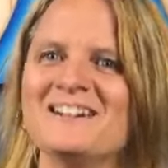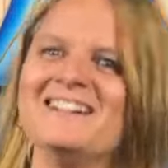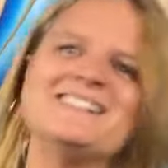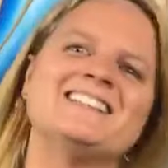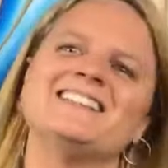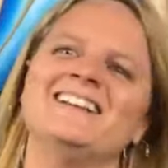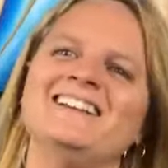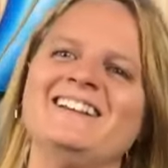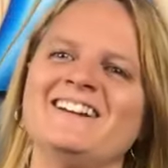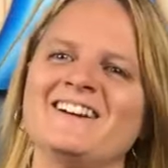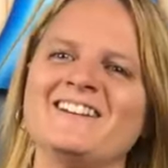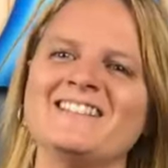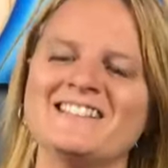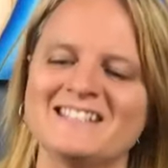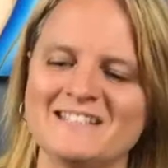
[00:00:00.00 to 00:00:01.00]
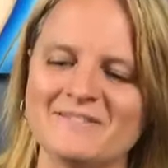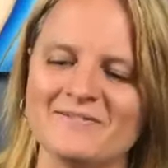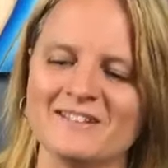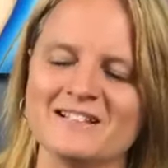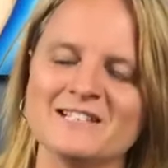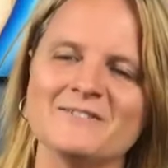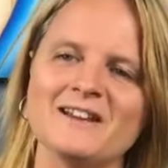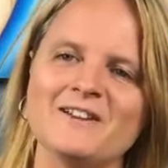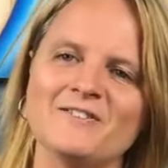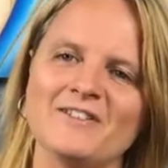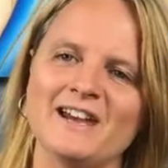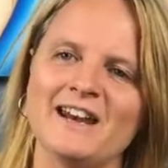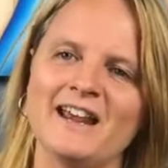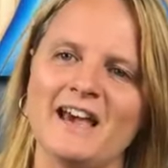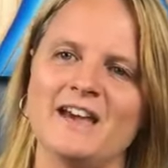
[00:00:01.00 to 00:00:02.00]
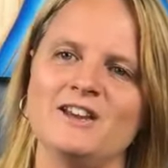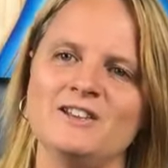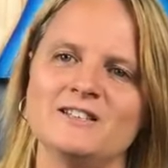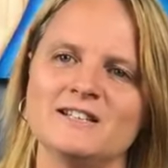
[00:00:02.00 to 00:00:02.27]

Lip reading: It's, you know, the simplest way to find out how to